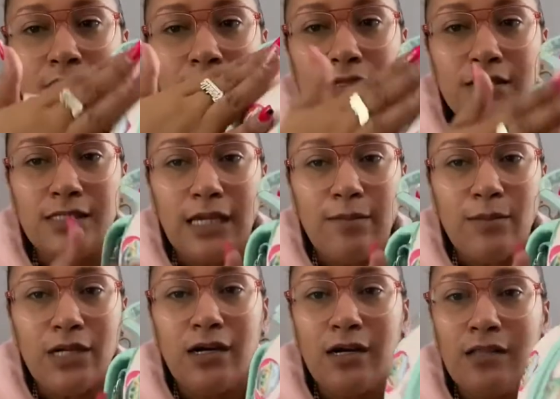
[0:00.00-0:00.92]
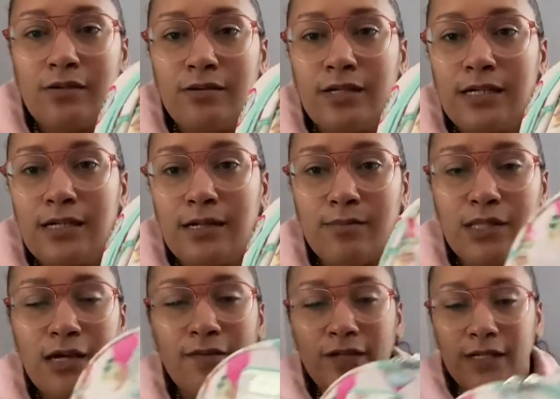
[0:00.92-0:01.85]
The same coloring, I'm
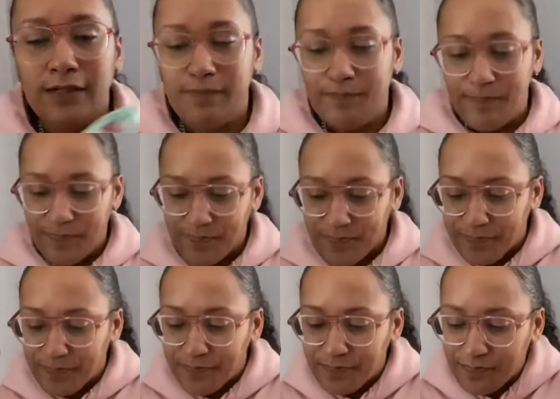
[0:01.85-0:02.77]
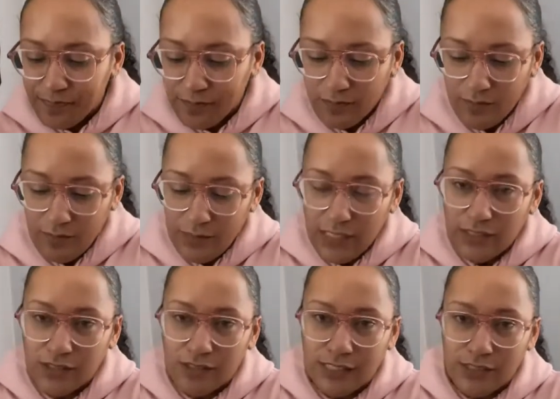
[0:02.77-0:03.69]
loving it.
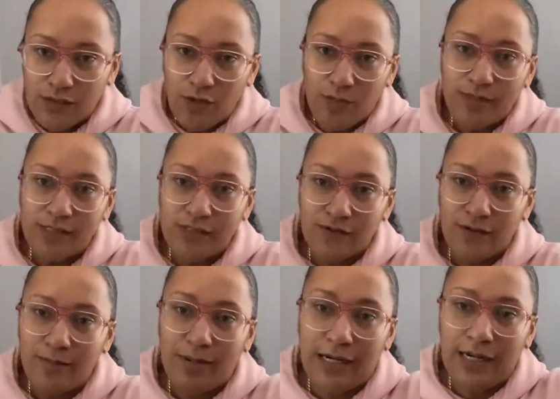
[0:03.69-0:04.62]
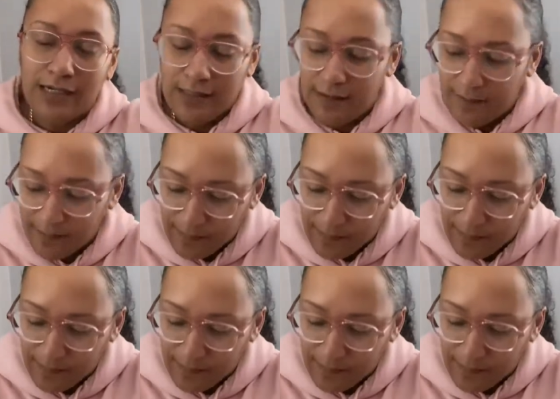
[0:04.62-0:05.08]
So let's open this front pocket.